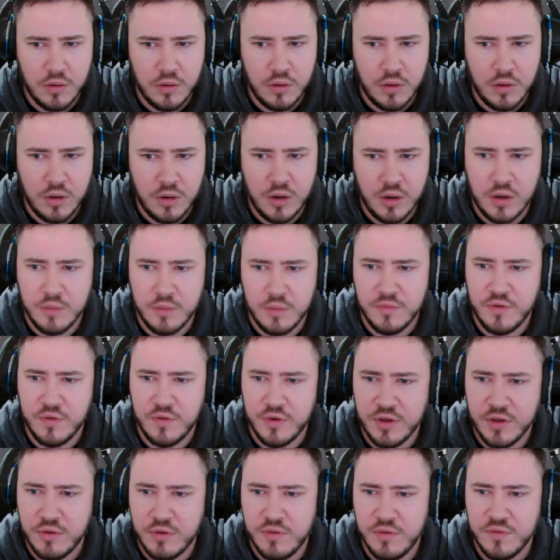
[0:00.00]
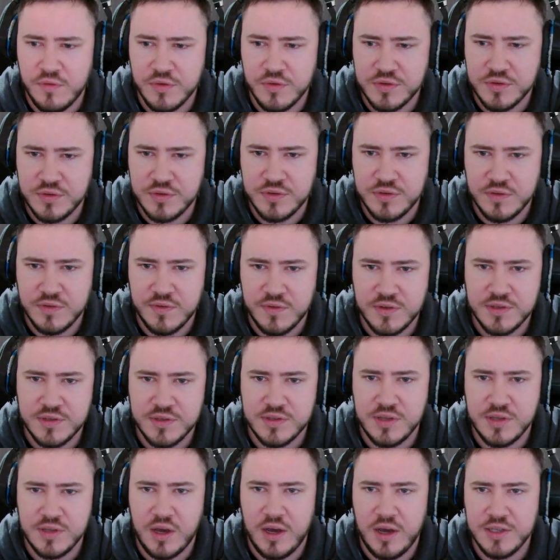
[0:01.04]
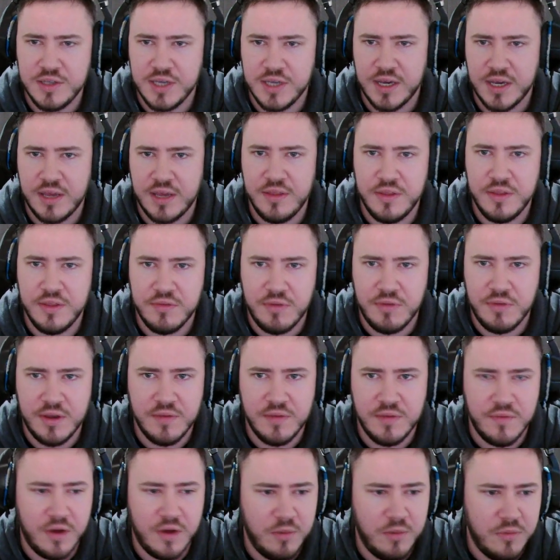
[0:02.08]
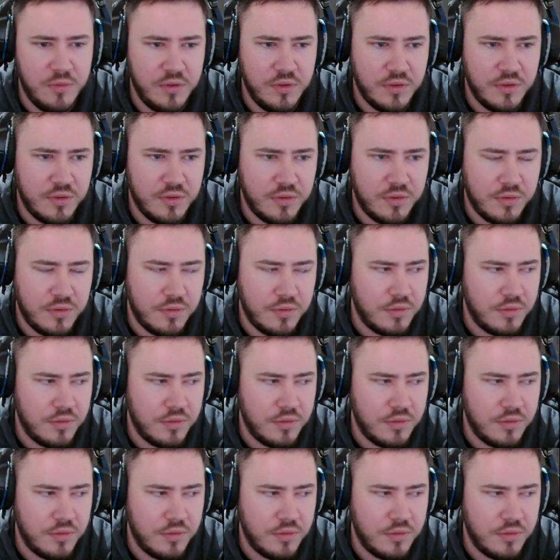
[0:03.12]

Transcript: We're folding Queen 4 suited versus the hijack in these break environments.